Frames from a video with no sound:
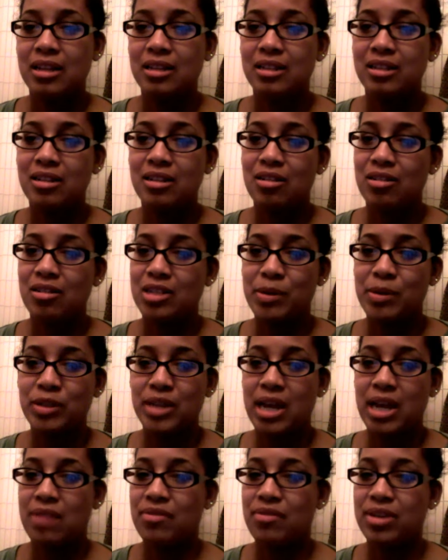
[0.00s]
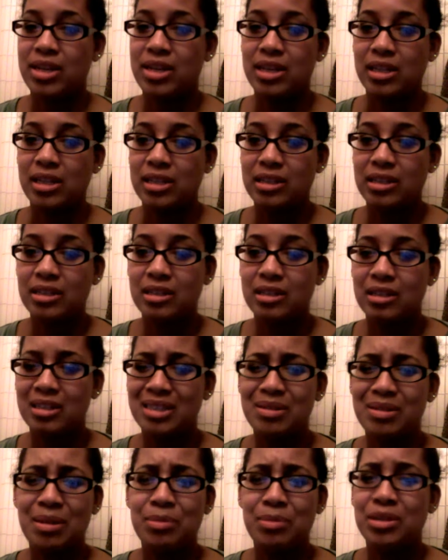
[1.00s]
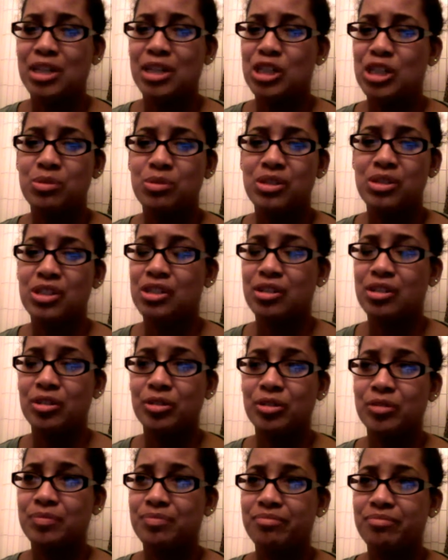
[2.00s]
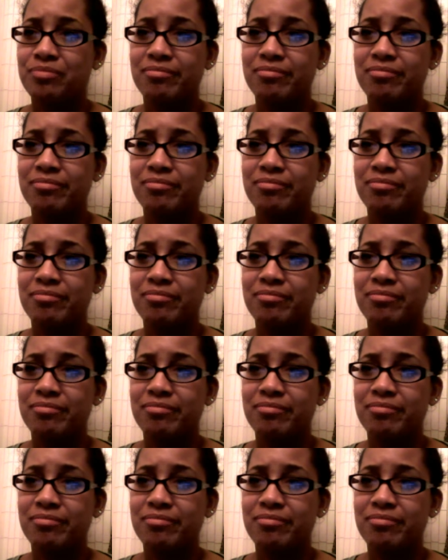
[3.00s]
You know, especially having kids. Sometimes husbands too,